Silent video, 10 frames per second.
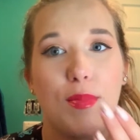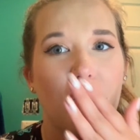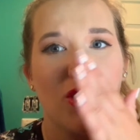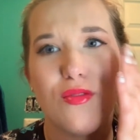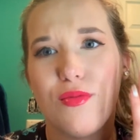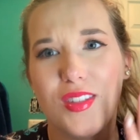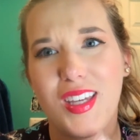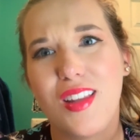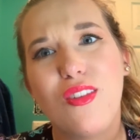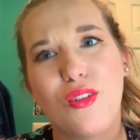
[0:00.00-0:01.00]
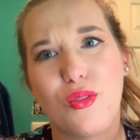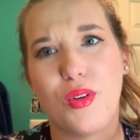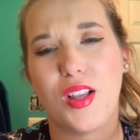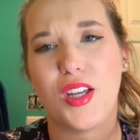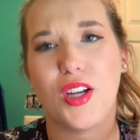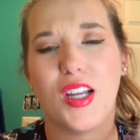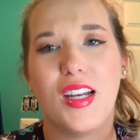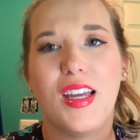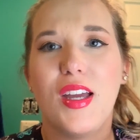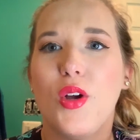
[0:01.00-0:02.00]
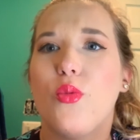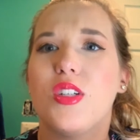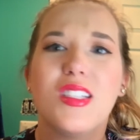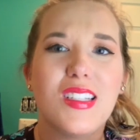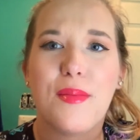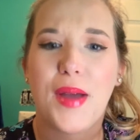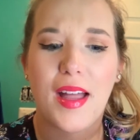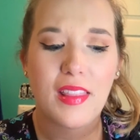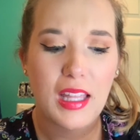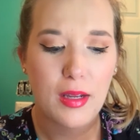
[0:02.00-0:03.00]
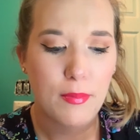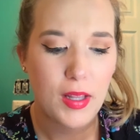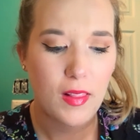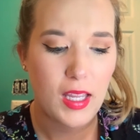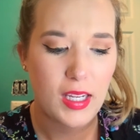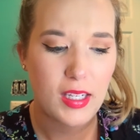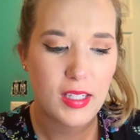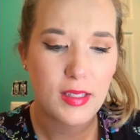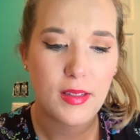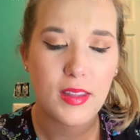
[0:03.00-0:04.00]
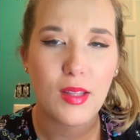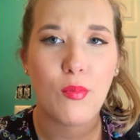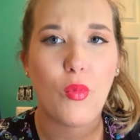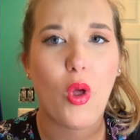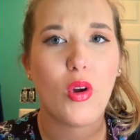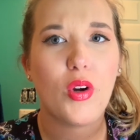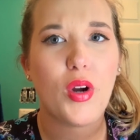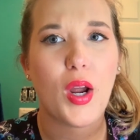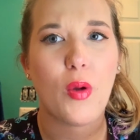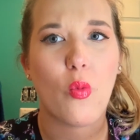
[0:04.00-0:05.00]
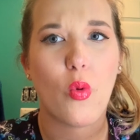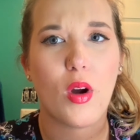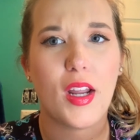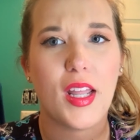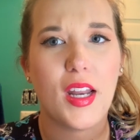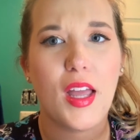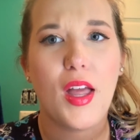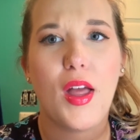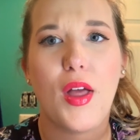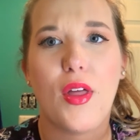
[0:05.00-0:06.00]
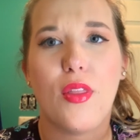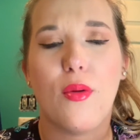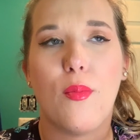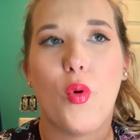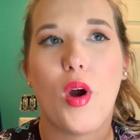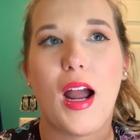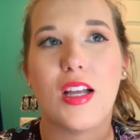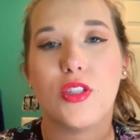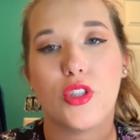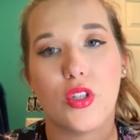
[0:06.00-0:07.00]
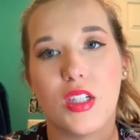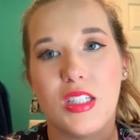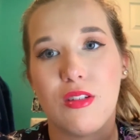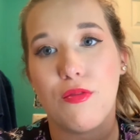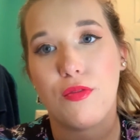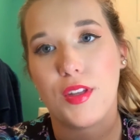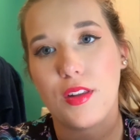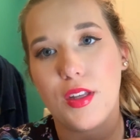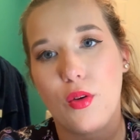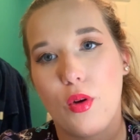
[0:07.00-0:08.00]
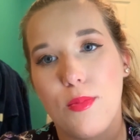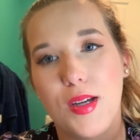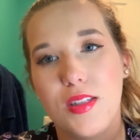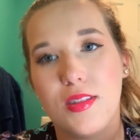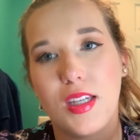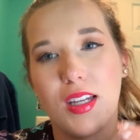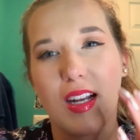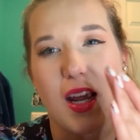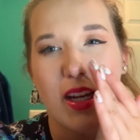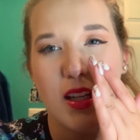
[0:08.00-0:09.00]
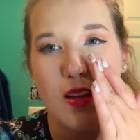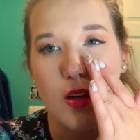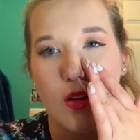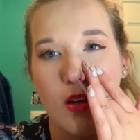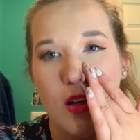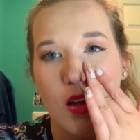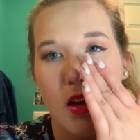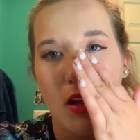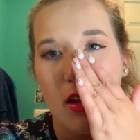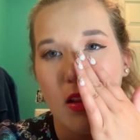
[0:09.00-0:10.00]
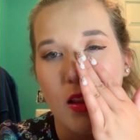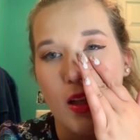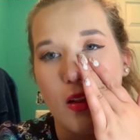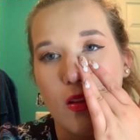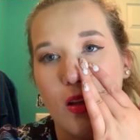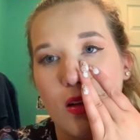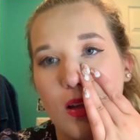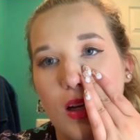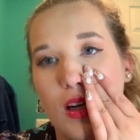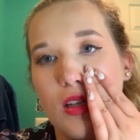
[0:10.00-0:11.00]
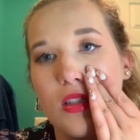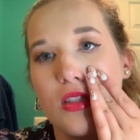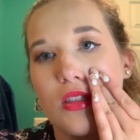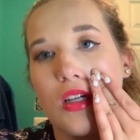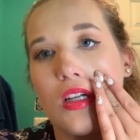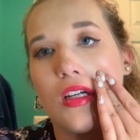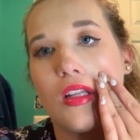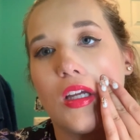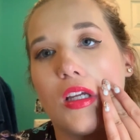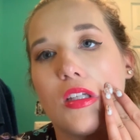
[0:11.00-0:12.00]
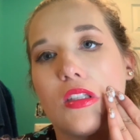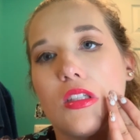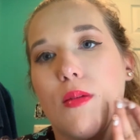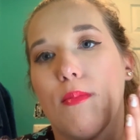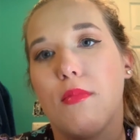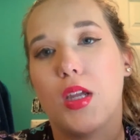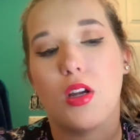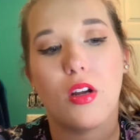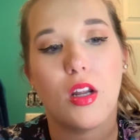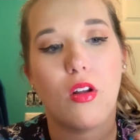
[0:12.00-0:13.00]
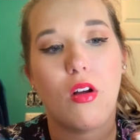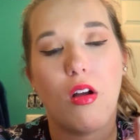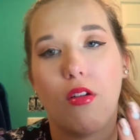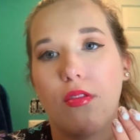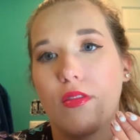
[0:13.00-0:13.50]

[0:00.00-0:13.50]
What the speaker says: makes your skin look really good, which isn't a bad thing, but like the longer I wore it, the more I started to feel it on my skin, and I can look like I can just kind of like smear it off